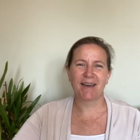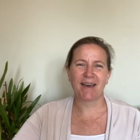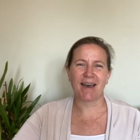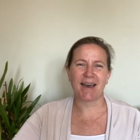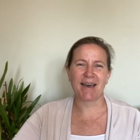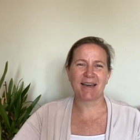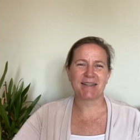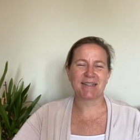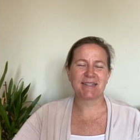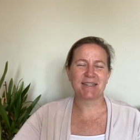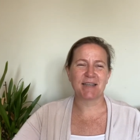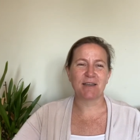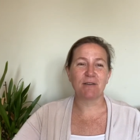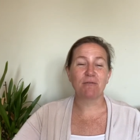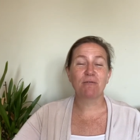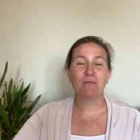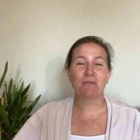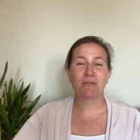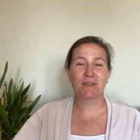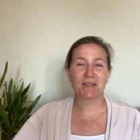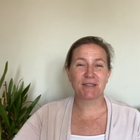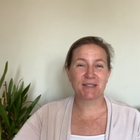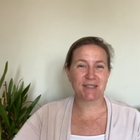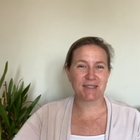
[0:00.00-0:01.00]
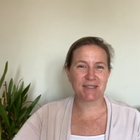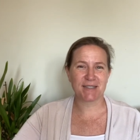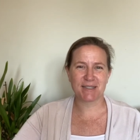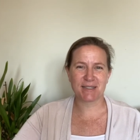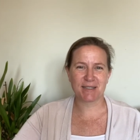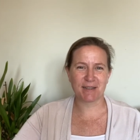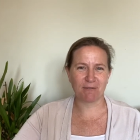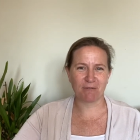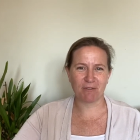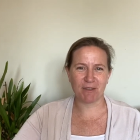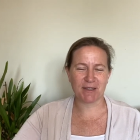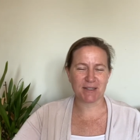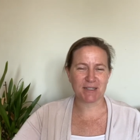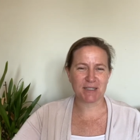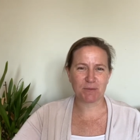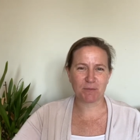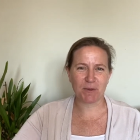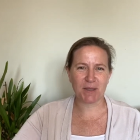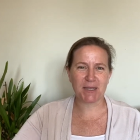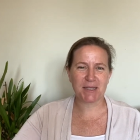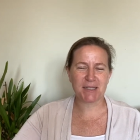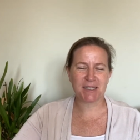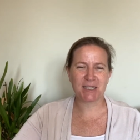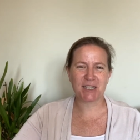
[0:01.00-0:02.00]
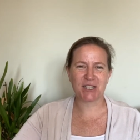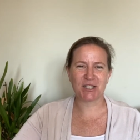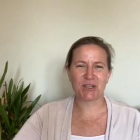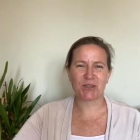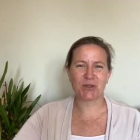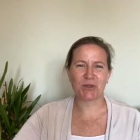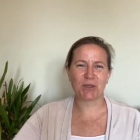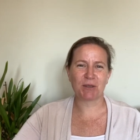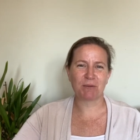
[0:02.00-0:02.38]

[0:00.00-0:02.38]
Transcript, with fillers: And if this is if that speaks to you,